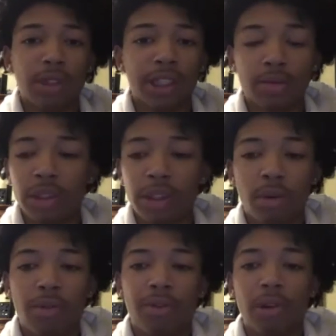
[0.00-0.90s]
That's really what
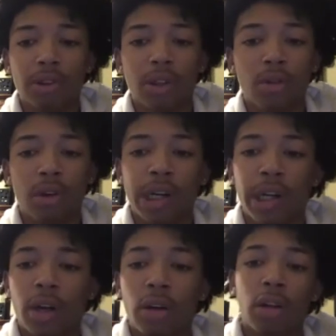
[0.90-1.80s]
I'm focused on right
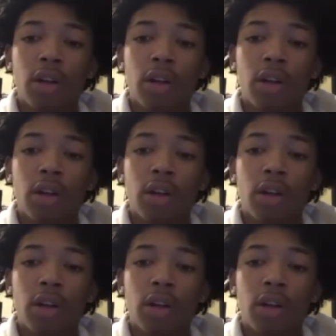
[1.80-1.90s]
now.